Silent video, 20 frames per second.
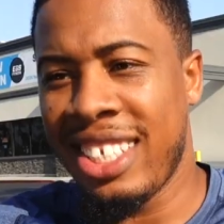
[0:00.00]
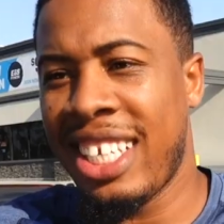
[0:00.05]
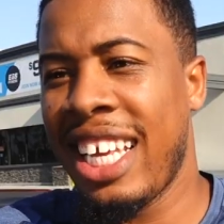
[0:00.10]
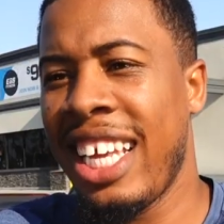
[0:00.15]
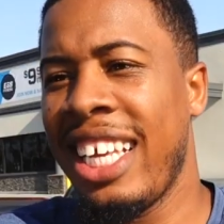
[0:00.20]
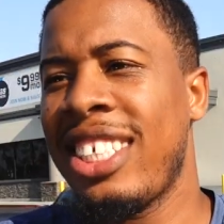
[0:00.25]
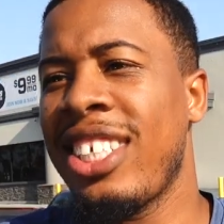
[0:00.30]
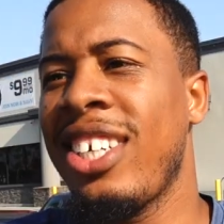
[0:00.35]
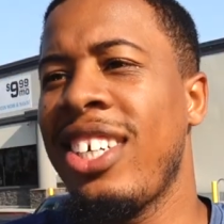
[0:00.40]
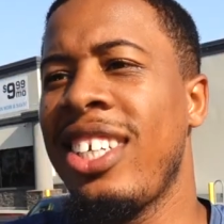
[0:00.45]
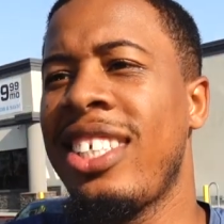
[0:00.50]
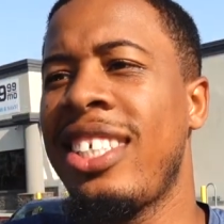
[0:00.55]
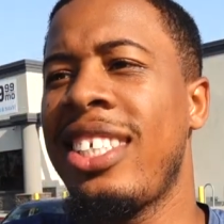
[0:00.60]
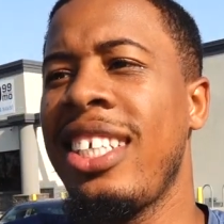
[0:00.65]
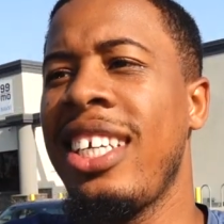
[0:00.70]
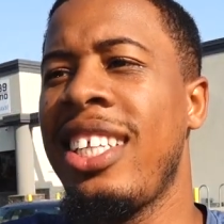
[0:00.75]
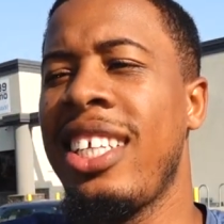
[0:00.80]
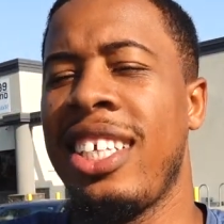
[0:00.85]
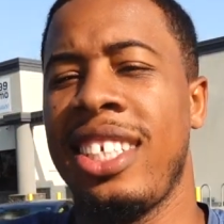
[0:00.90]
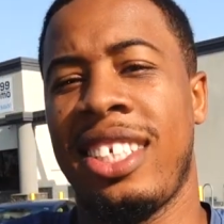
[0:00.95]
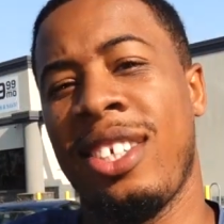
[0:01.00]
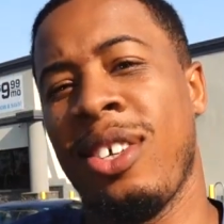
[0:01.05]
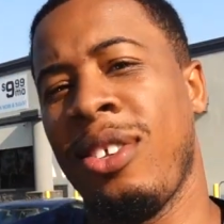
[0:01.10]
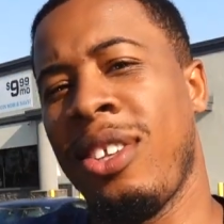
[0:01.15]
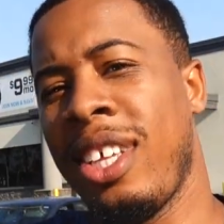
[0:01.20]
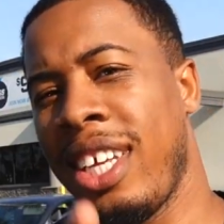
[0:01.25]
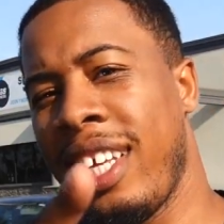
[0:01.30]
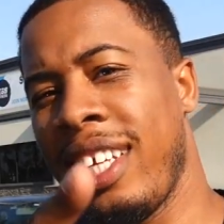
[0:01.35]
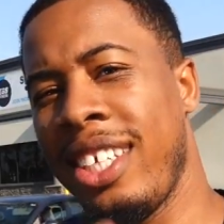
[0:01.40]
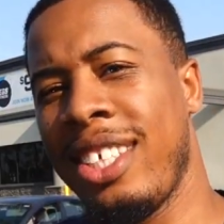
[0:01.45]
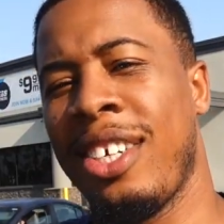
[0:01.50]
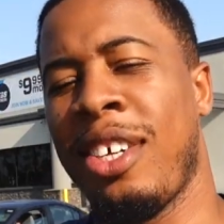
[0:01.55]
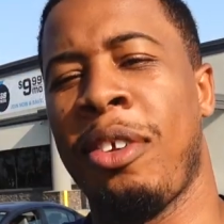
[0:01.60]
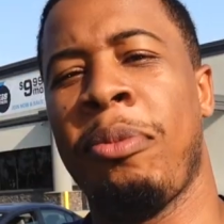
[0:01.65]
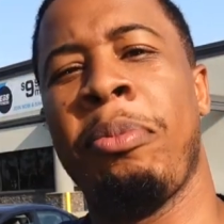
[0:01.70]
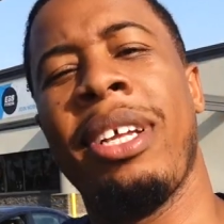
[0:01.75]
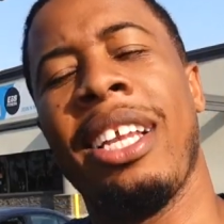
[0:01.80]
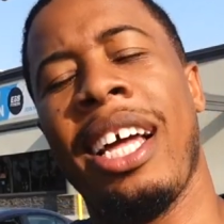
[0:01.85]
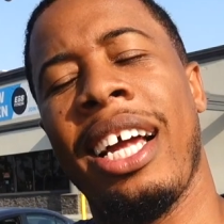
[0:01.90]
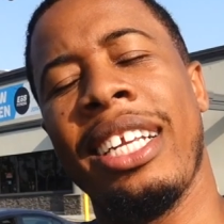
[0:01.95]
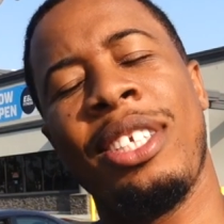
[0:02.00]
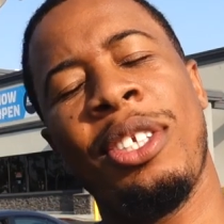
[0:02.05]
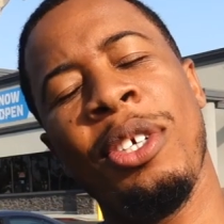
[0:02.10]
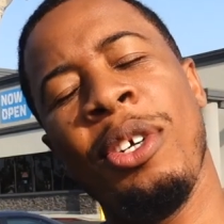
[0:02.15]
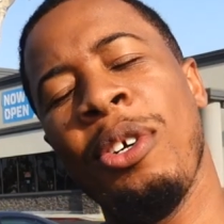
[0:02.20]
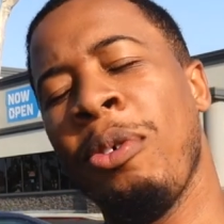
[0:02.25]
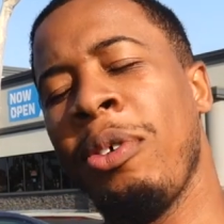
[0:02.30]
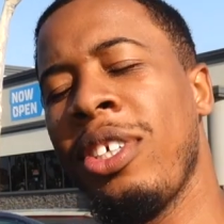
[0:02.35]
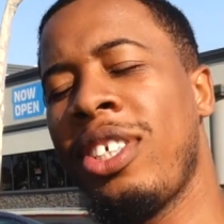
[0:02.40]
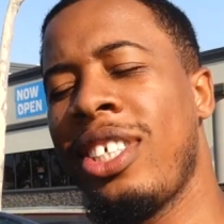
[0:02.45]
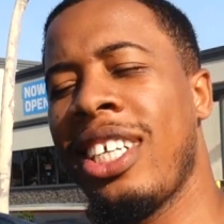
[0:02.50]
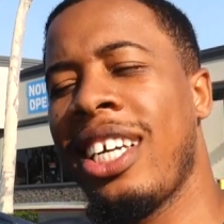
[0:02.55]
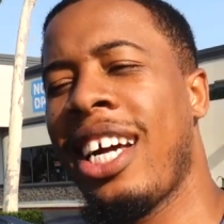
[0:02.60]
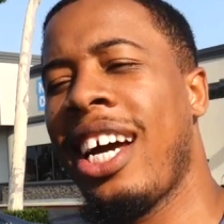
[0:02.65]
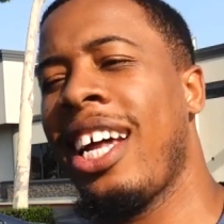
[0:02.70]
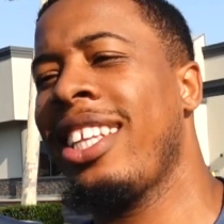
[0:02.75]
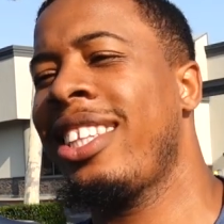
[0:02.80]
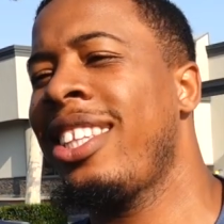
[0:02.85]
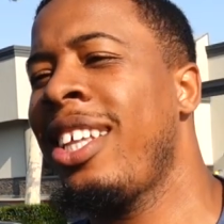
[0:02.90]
Dan's gonna see this, so then he's gonna be like, dude, we should have got a